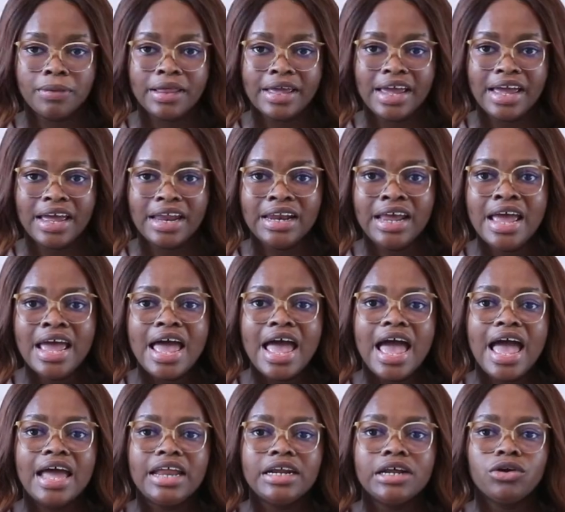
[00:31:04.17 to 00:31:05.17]
plan,
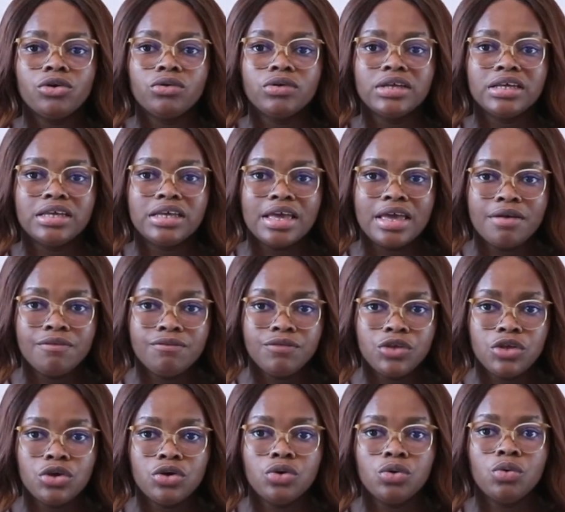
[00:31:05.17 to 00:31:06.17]
and it'll give
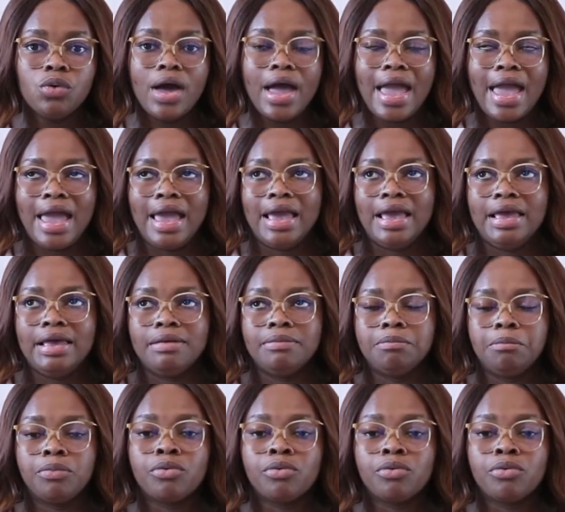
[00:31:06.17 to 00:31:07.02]
you a